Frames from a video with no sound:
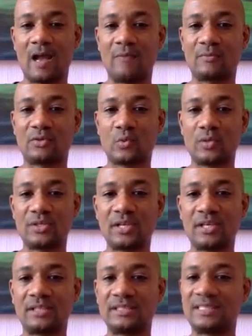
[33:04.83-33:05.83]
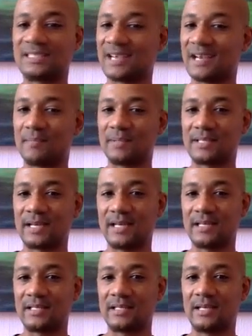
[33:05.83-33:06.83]
Sewage increased
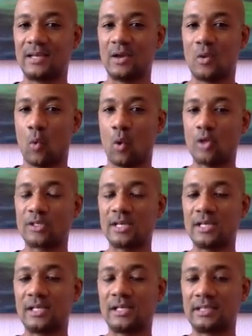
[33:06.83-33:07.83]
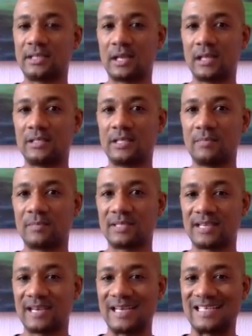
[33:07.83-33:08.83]
10%. Water increased
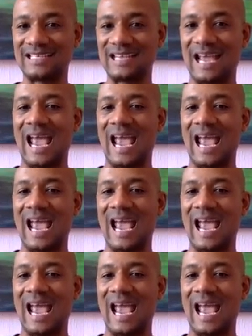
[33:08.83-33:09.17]
13%.